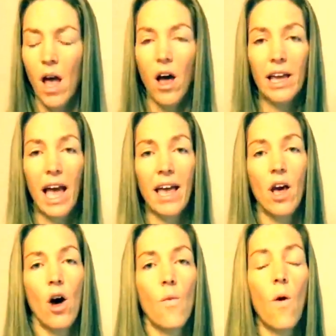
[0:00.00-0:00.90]
Okay,
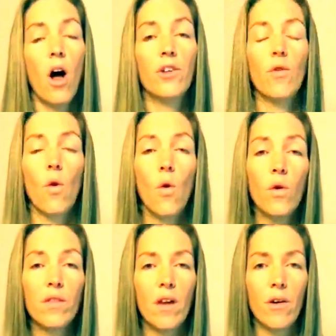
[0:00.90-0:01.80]
while you're
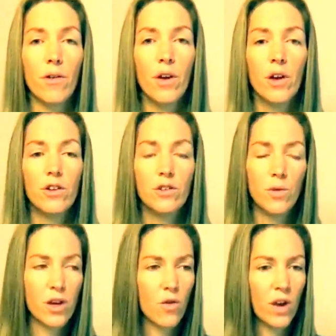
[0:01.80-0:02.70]
also
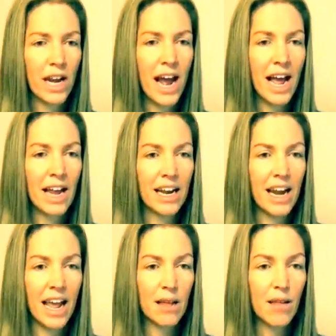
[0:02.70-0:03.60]
doing your inhale and
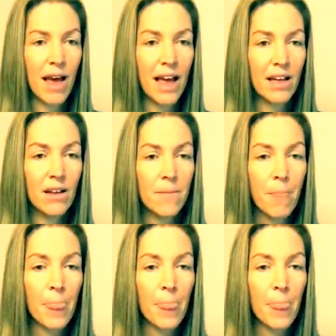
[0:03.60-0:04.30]
exhale,